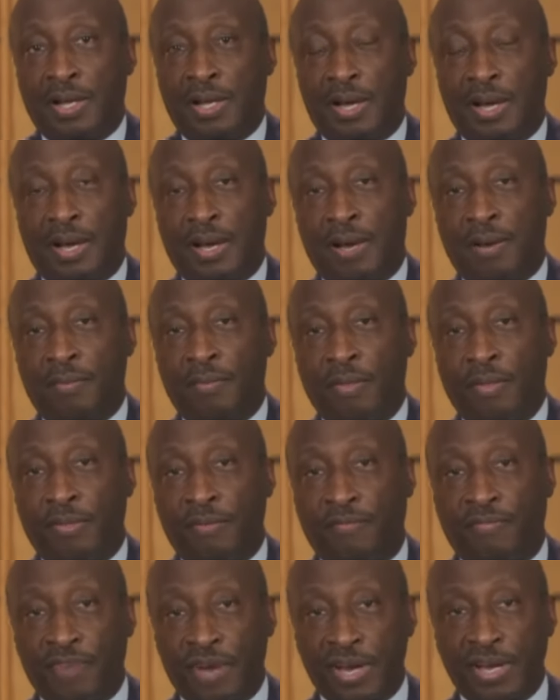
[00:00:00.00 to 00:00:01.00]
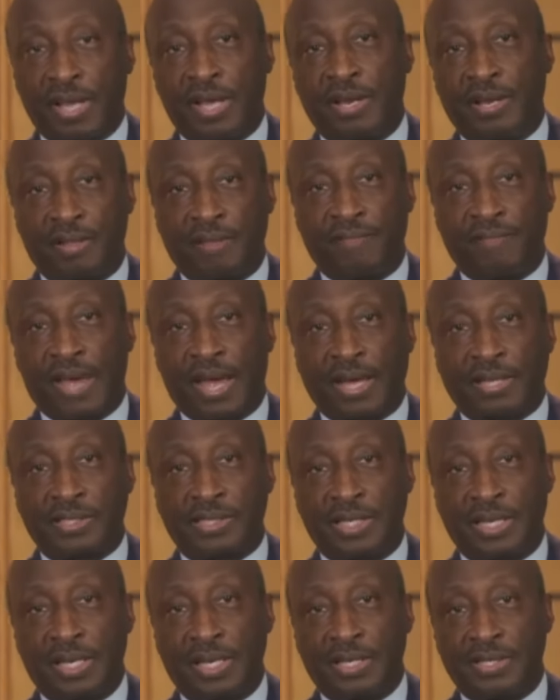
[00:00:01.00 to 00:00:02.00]
The front end of the
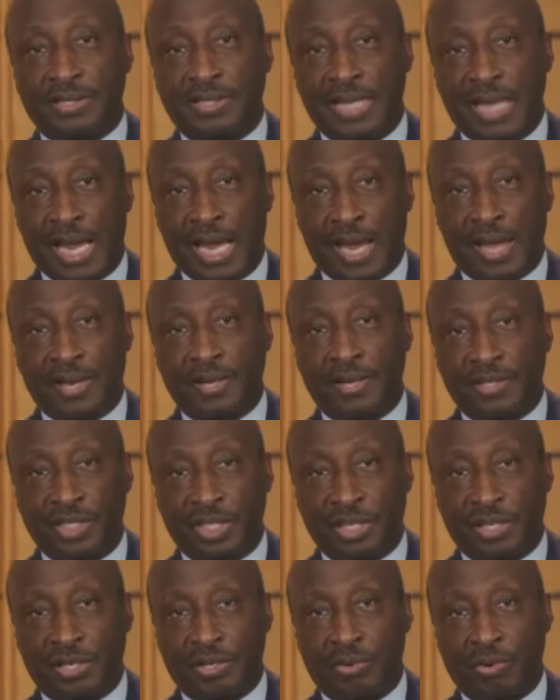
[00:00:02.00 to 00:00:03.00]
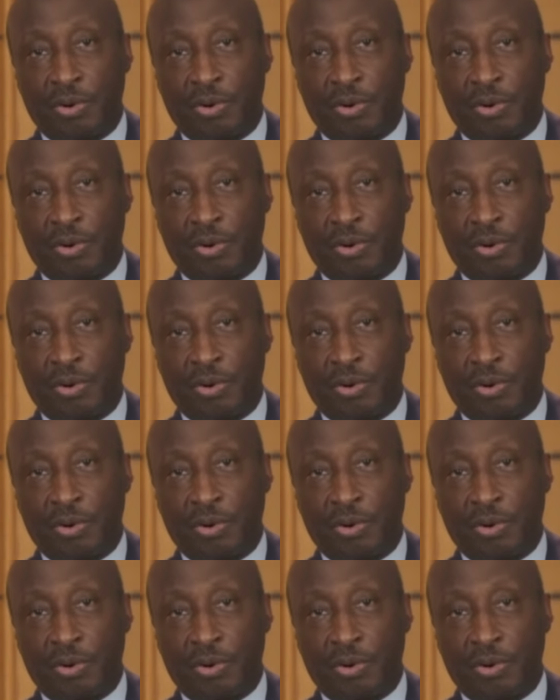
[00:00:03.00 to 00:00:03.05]
vaccine is the antigen